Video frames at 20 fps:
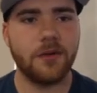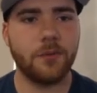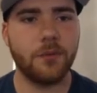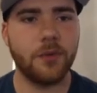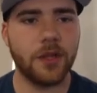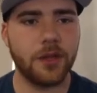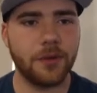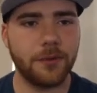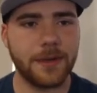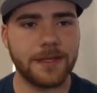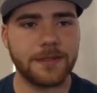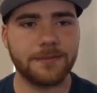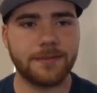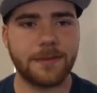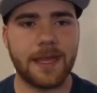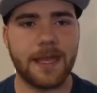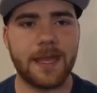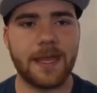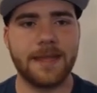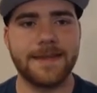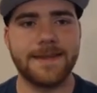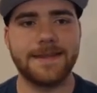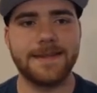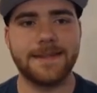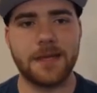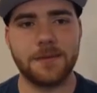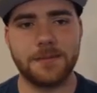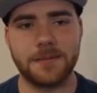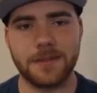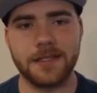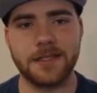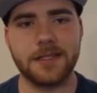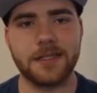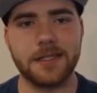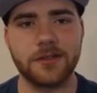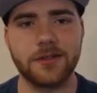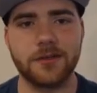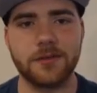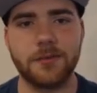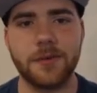Will-O-Wisp, and
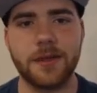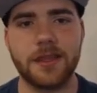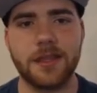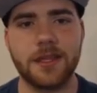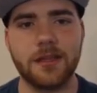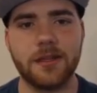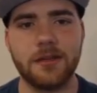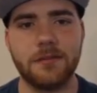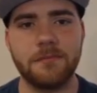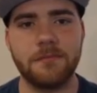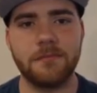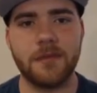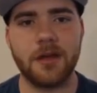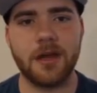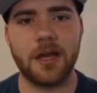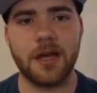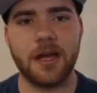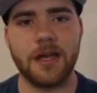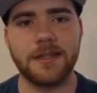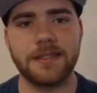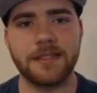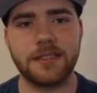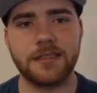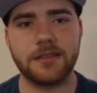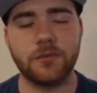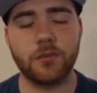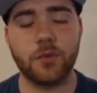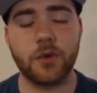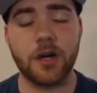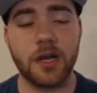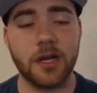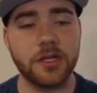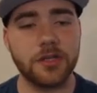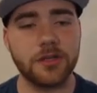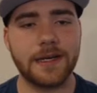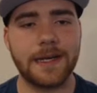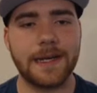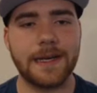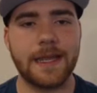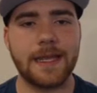Substitute, with
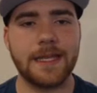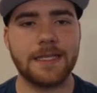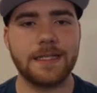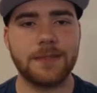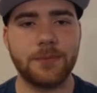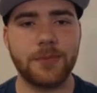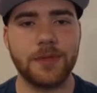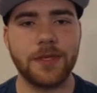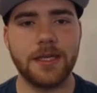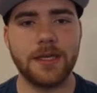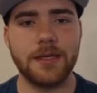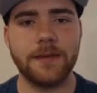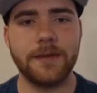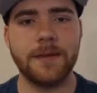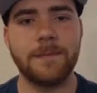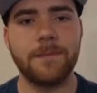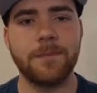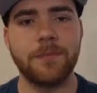100 HP,